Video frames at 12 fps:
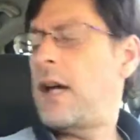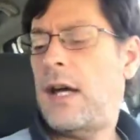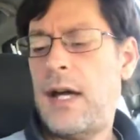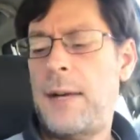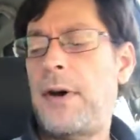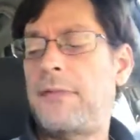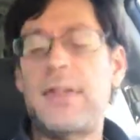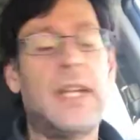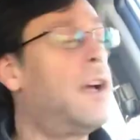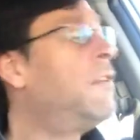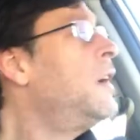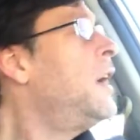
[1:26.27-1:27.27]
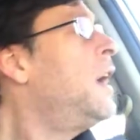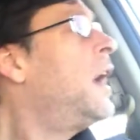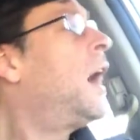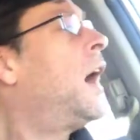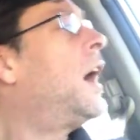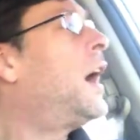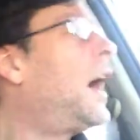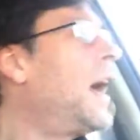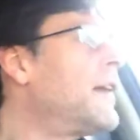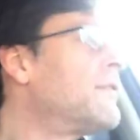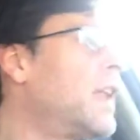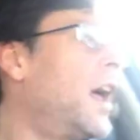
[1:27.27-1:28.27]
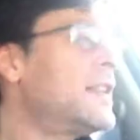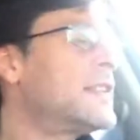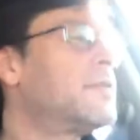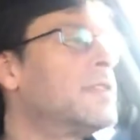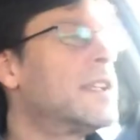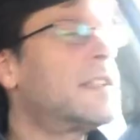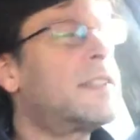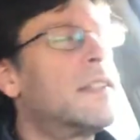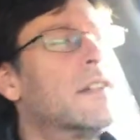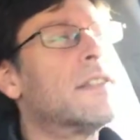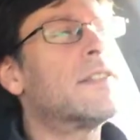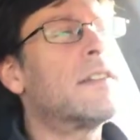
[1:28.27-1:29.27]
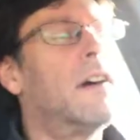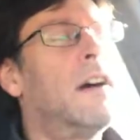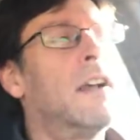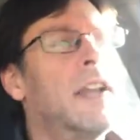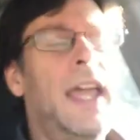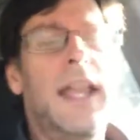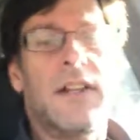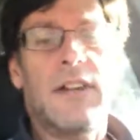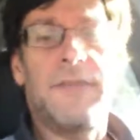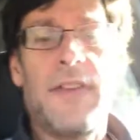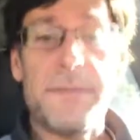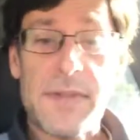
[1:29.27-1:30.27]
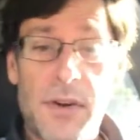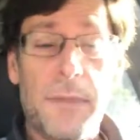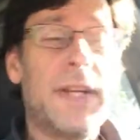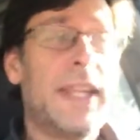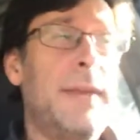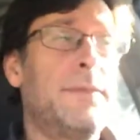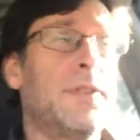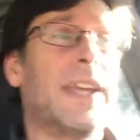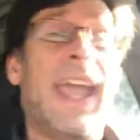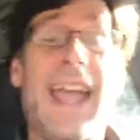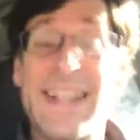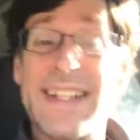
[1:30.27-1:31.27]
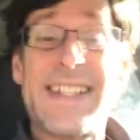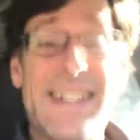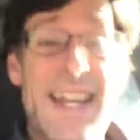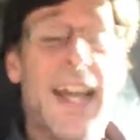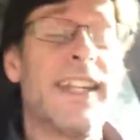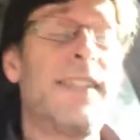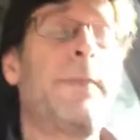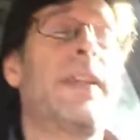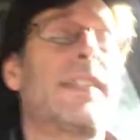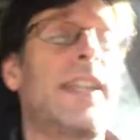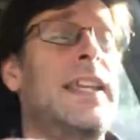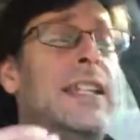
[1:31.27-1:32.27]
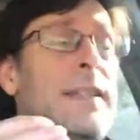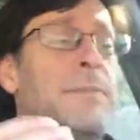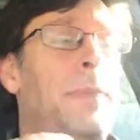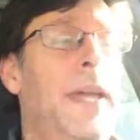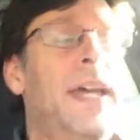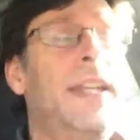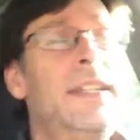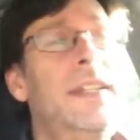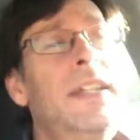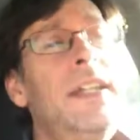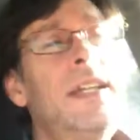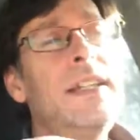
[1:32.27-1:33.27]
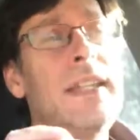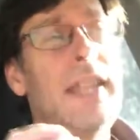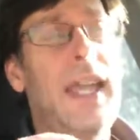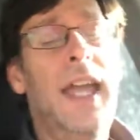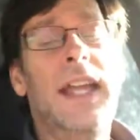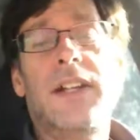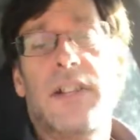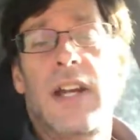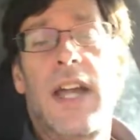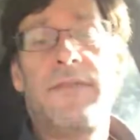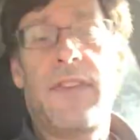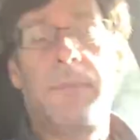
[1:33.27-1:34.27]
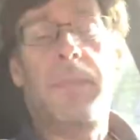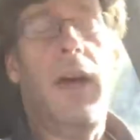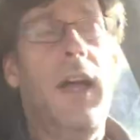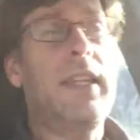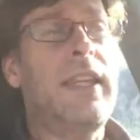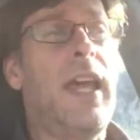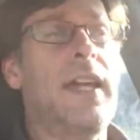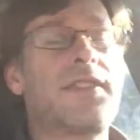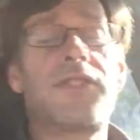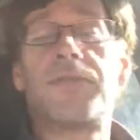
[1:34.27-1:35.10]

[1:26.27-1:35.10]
I'm on video. I have lots of listeners on Anchor FM. So I'm going to keep doing it. And it's nice because I can embed the Anchor FM podcast